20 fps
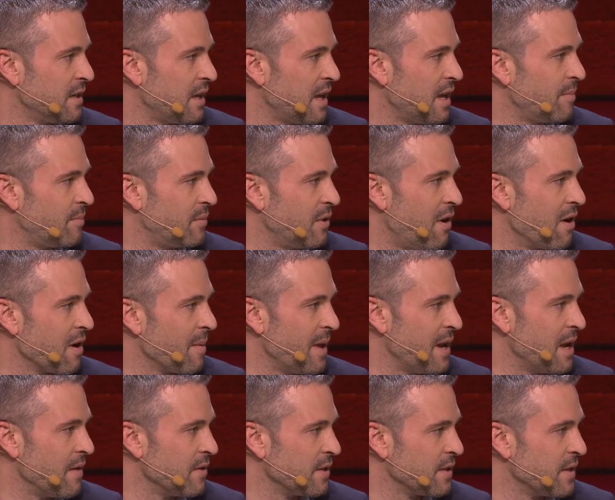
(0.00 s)
I blog
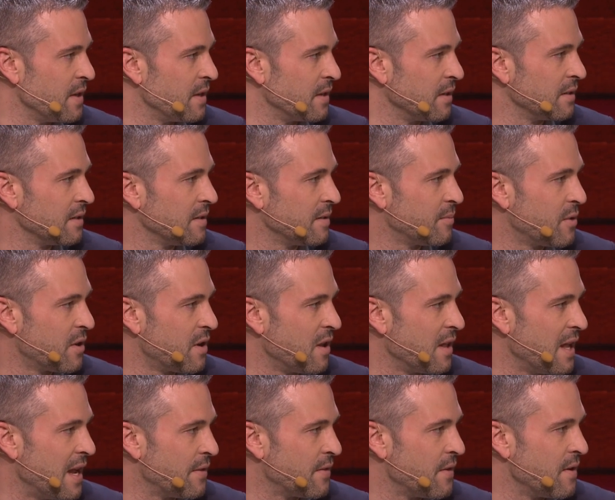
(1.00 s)
about everything, put it
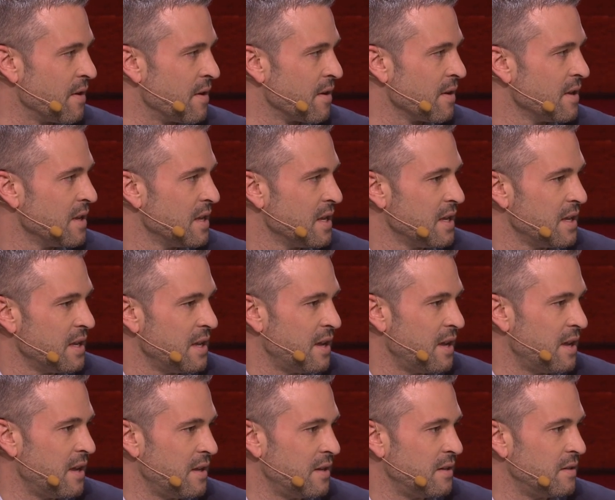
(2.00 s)
all out there,
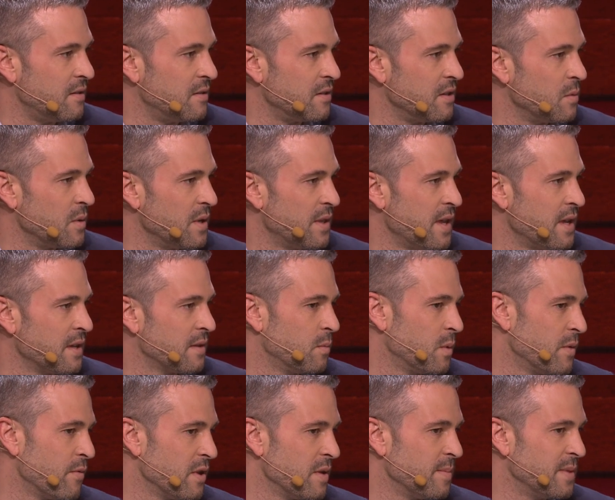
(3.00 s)
and you know we think
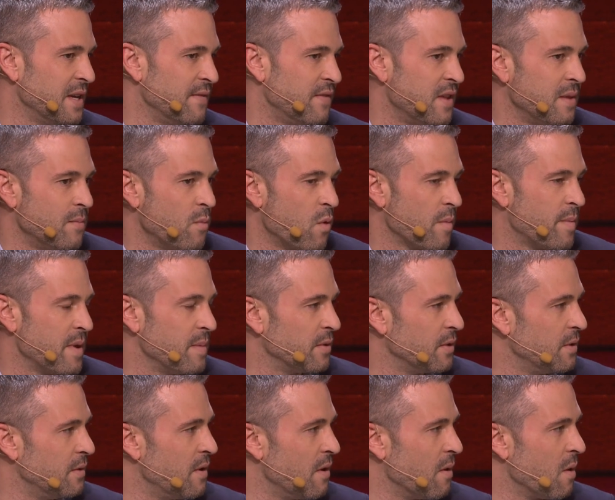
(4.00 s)
we really believe that the more
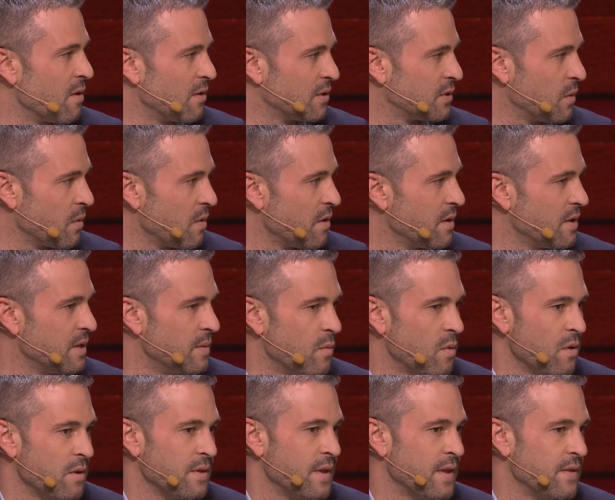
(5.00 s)
people who know our story, the
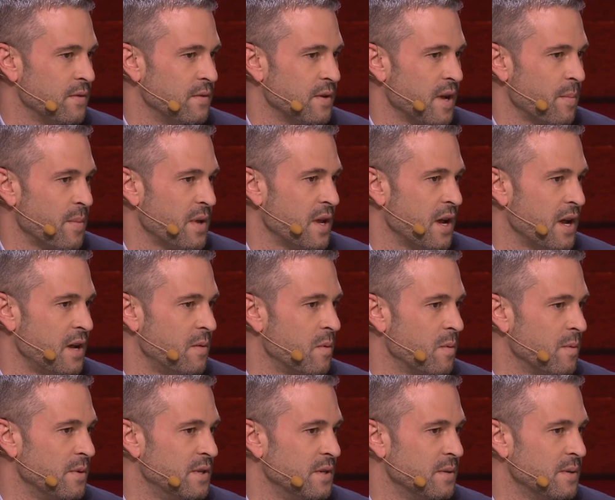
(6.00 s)
more that they'll get behind
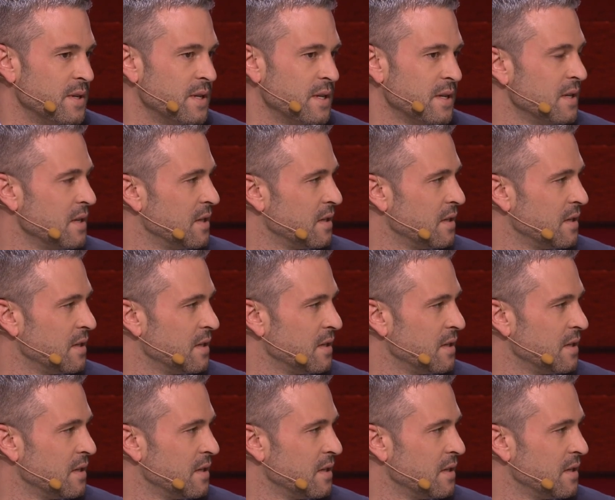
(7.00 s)
what we're doing.